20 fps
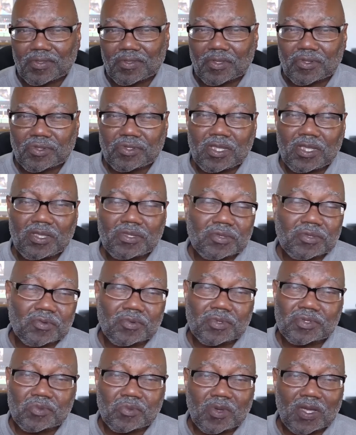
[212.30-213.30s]
The season
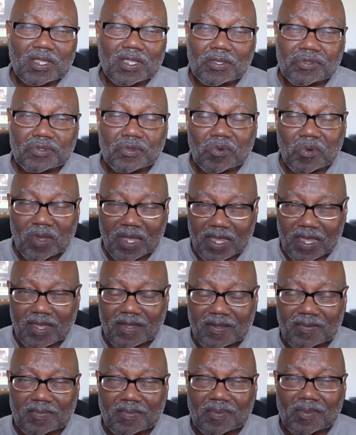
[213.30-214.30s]
was well
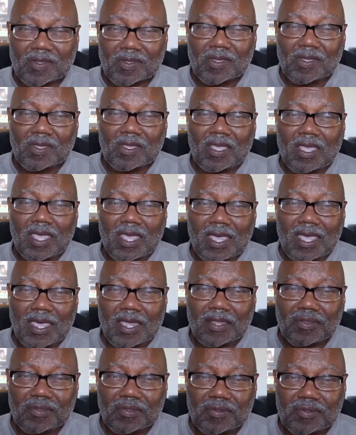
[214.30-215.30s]
underway,
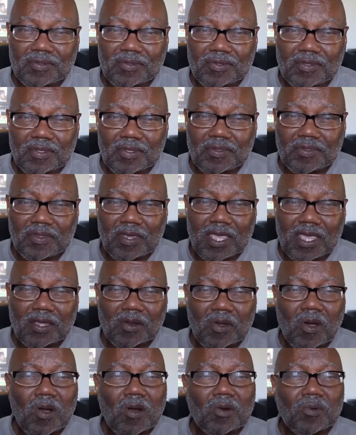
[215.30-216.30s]
and they
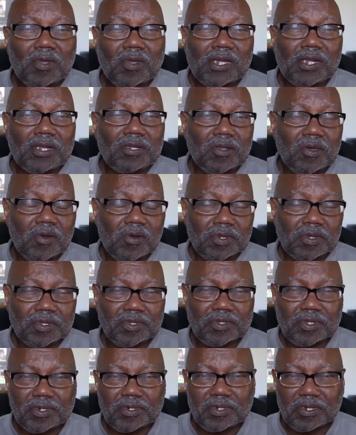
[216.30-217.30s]
had already
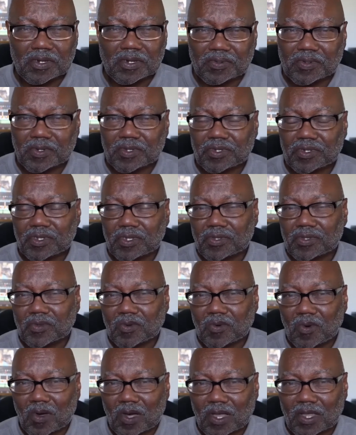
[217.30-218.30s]
noticed a difference in the
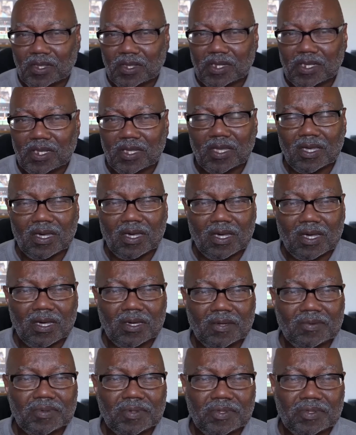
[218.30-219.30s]
quality
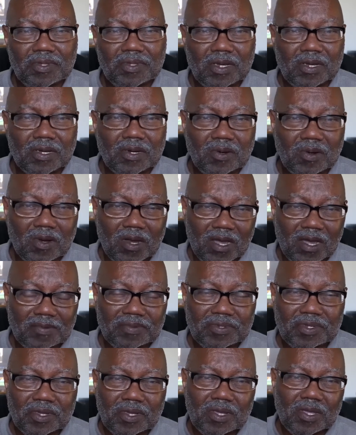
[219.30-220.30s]
of their
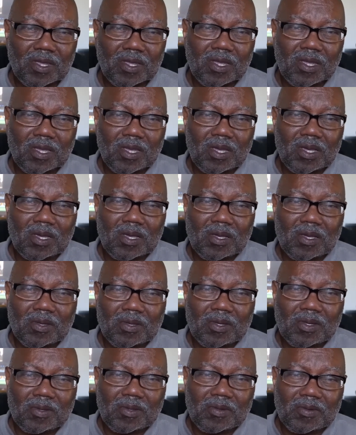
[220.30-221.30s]
crops
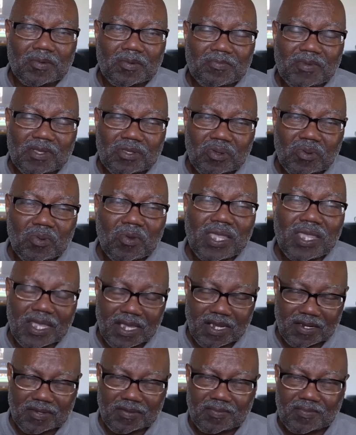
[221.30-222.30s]

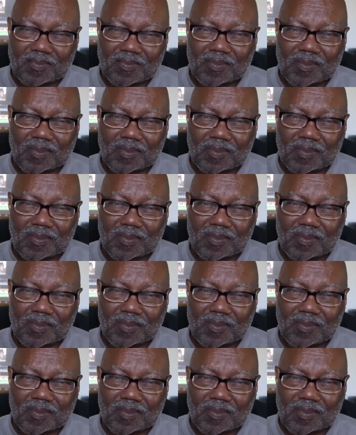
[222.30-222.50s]
between